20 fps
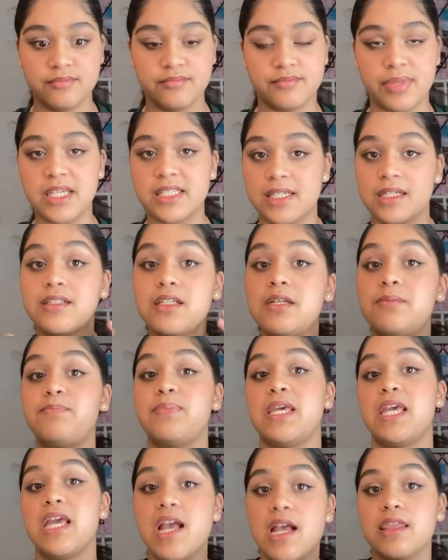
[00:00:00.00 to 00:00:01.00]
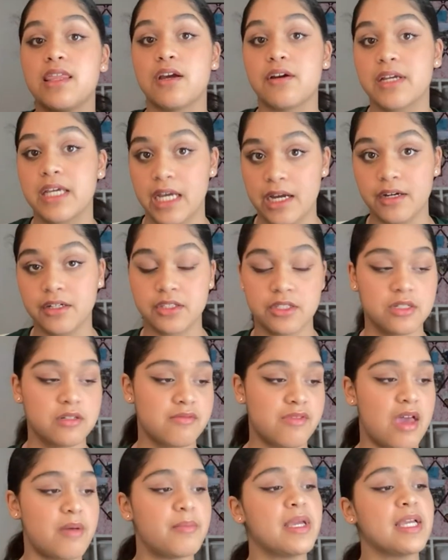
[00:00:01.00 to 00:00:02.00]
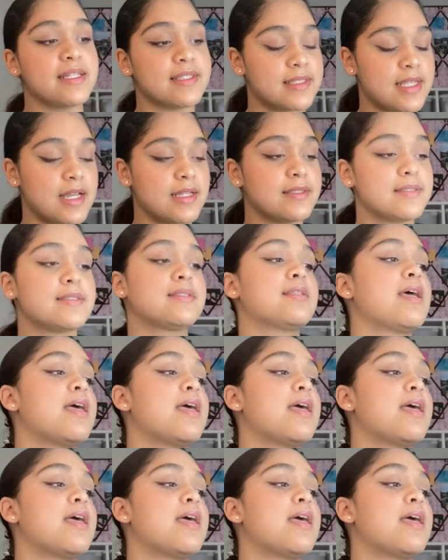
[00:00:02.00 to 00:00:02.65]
basically being their character, if that makes sense.